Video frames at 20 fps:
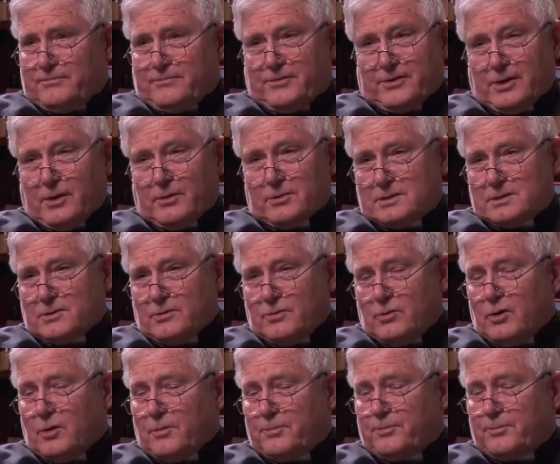for those
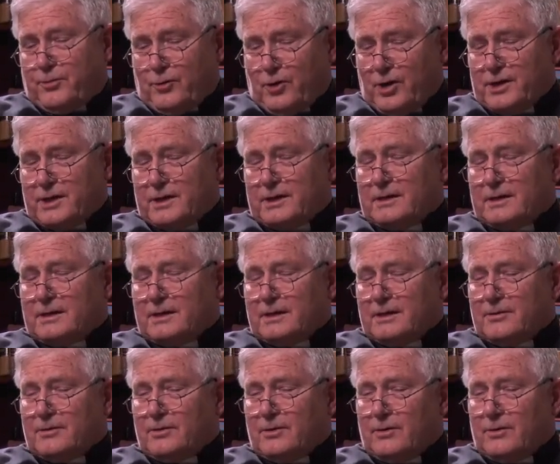who are
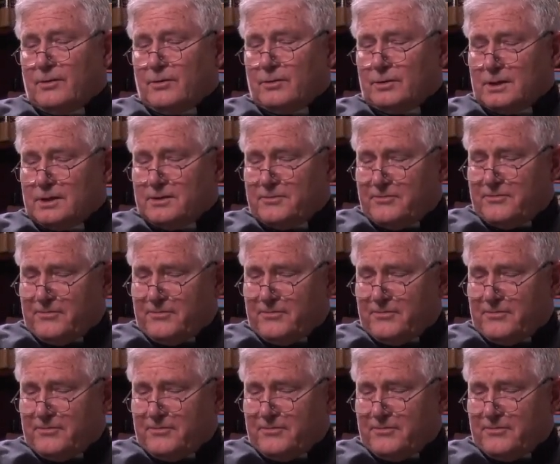praying only